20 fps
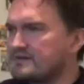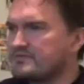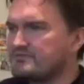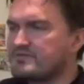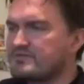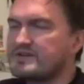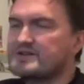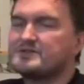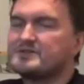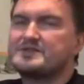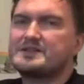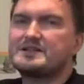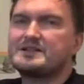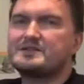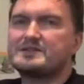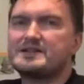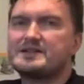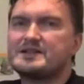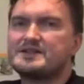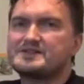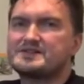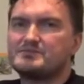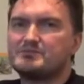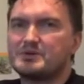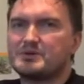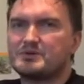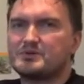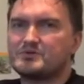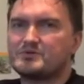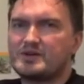bring out DVDs and
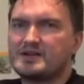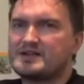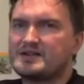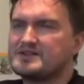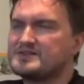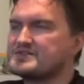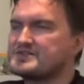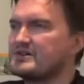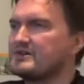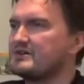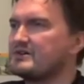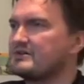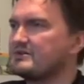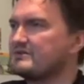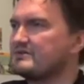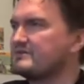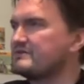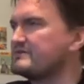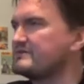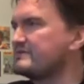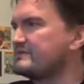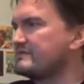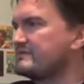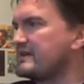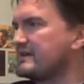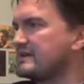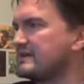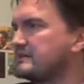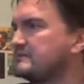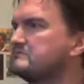Blu-rays of,
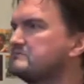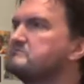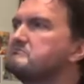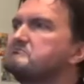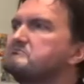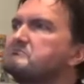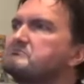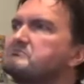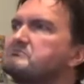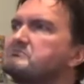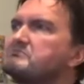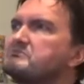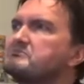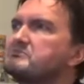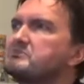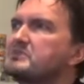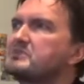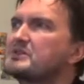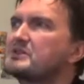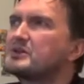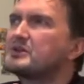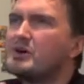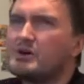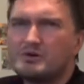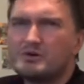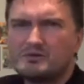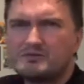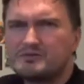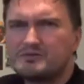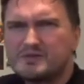like,
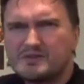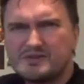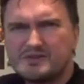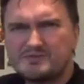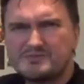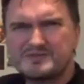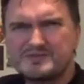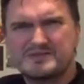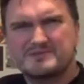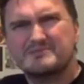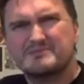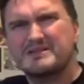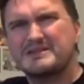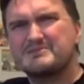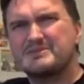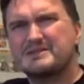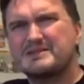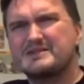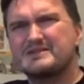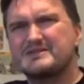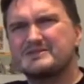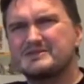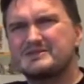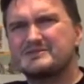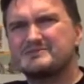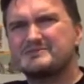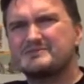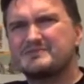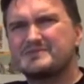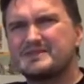cult films, maybe?
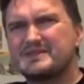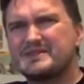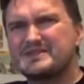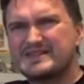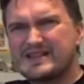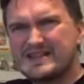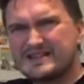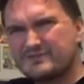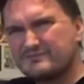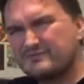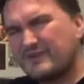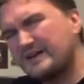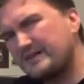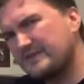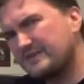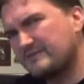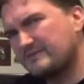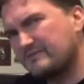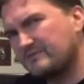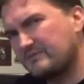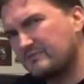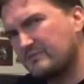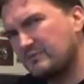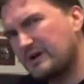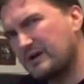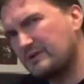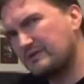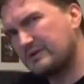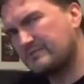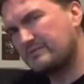Or it's kind of random
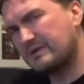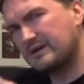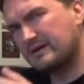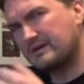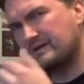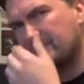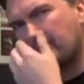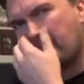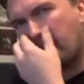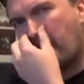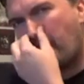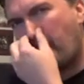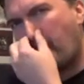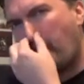how they pick them.